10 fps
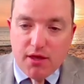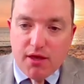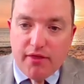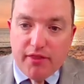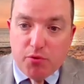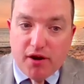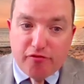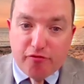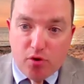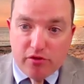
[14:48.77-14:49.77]
And they brought a
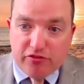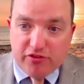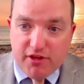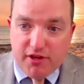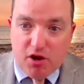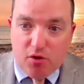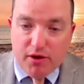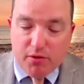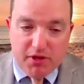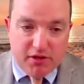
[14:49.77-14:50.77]
4th CEO
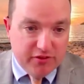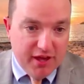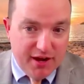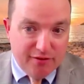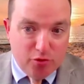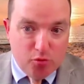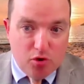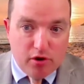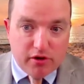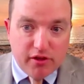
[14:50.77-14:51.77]
in because that never
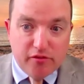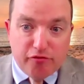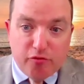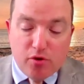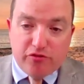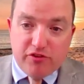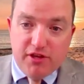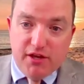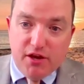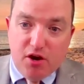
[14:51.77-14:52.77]
worked. And the 4th
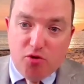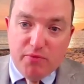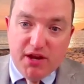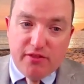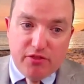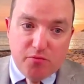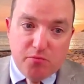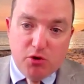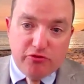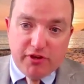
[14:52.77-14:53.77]
CEO made it the
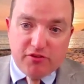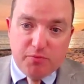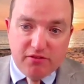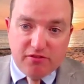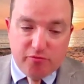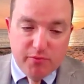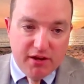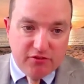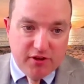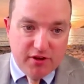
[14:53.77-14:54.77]
most expensive
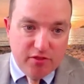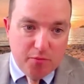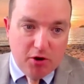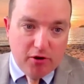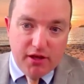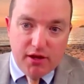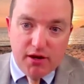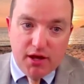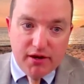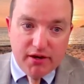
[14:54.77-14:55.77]
medicine in the market
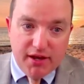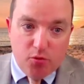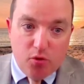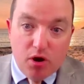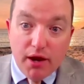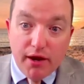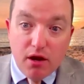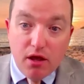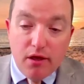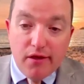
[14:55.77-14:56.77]
on day 1.
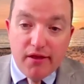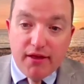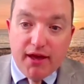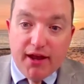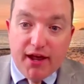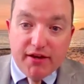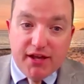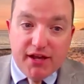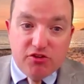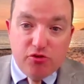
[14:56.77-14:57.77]
And on
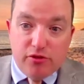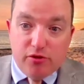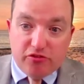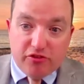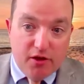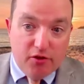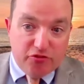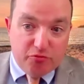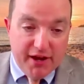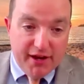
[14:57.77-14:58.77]
day 2, their sales
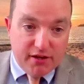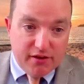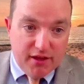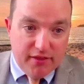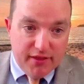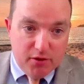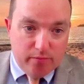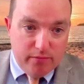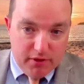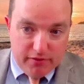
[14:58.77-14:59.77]
spiked and
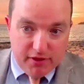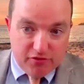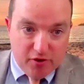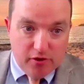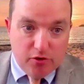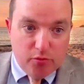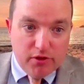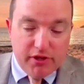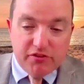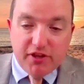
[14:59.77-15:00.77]
they started to
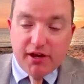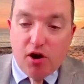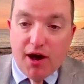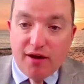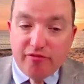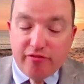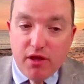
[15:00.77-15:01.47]
really take off.